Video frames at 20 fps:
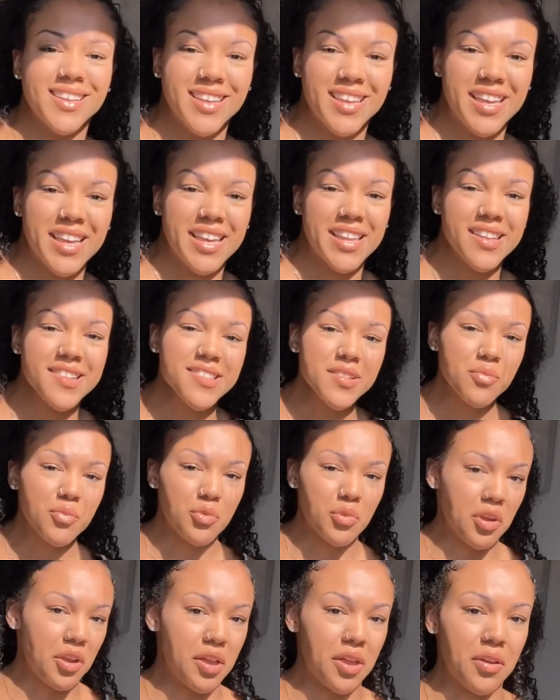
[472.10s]
Unless I'm
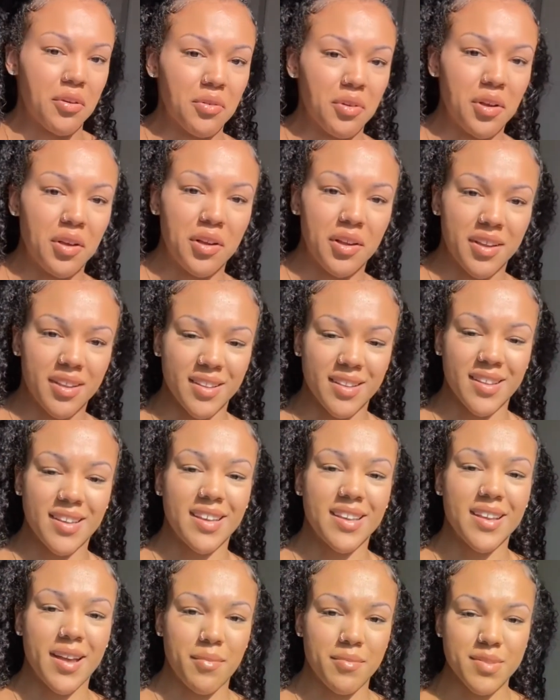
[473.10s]
wearing it wrong and
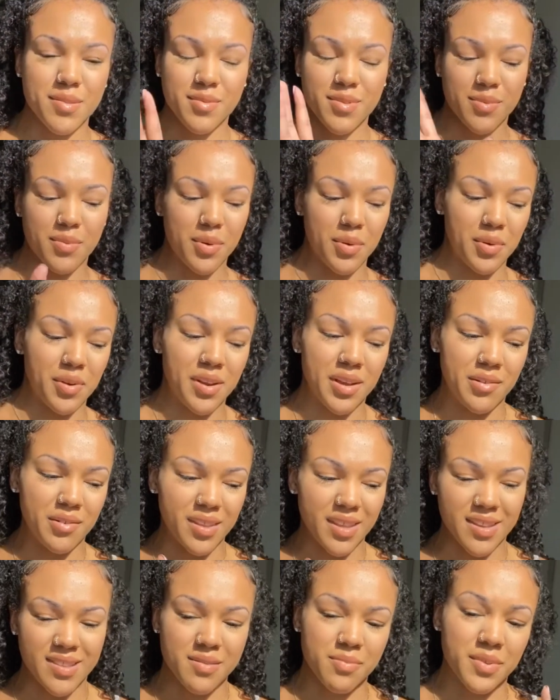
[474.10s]
like I'm supposed to be wearing it with
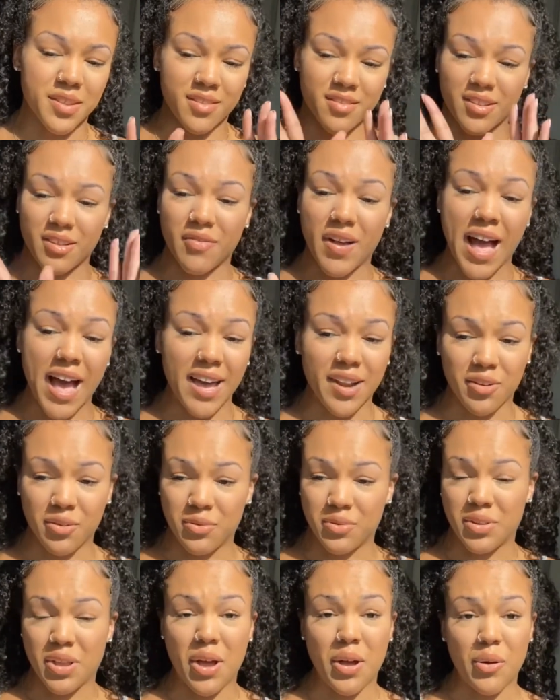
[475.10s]
like some other stuff. I
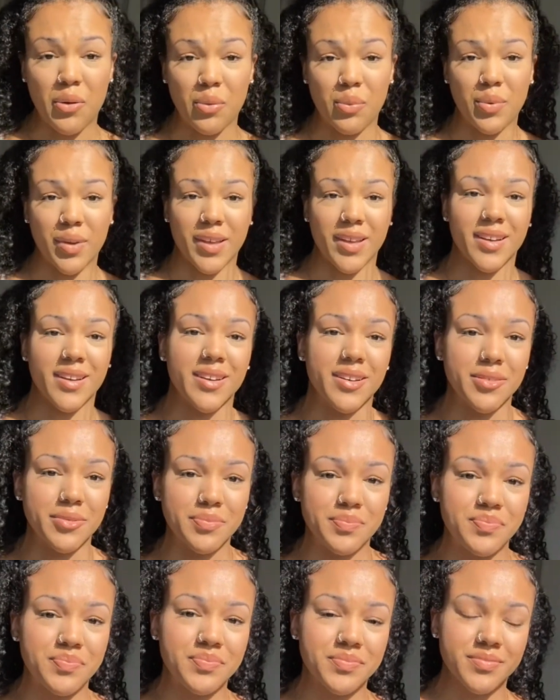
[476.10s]
don't know, but
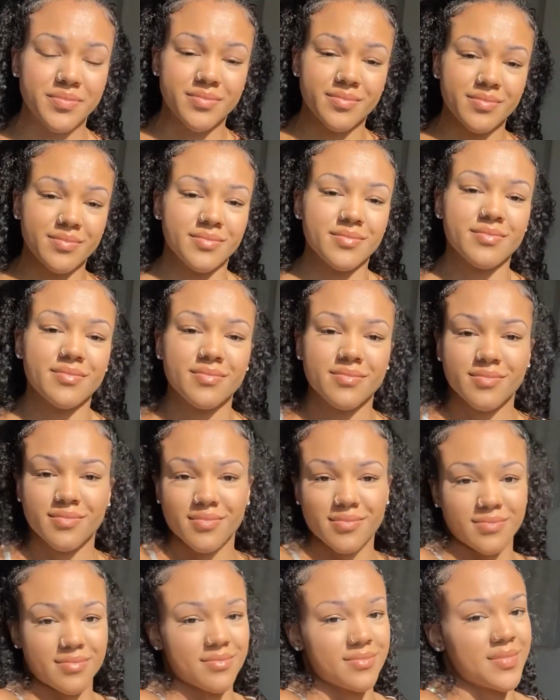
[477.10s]
um
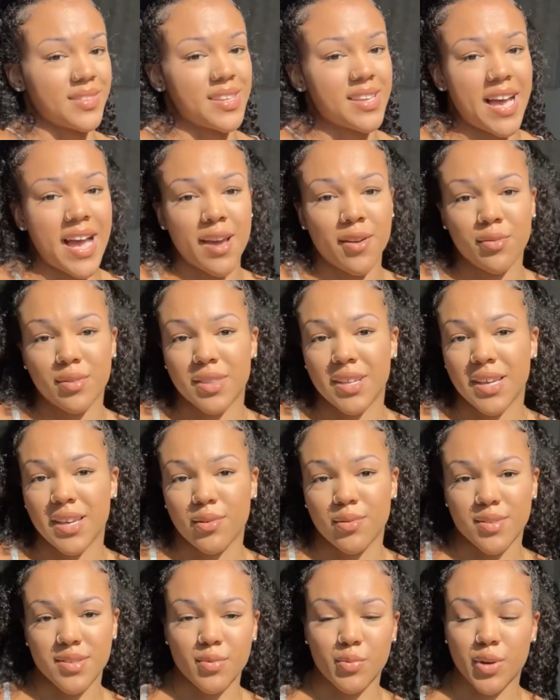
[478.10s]
I don't think
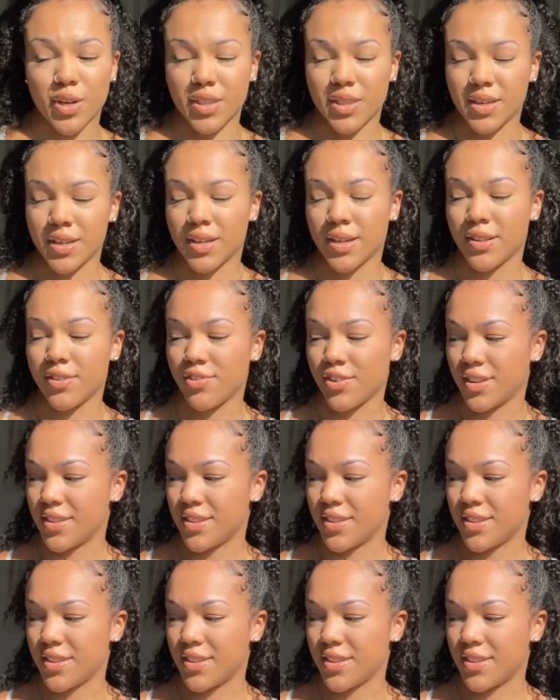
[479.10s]
it was worth a hundred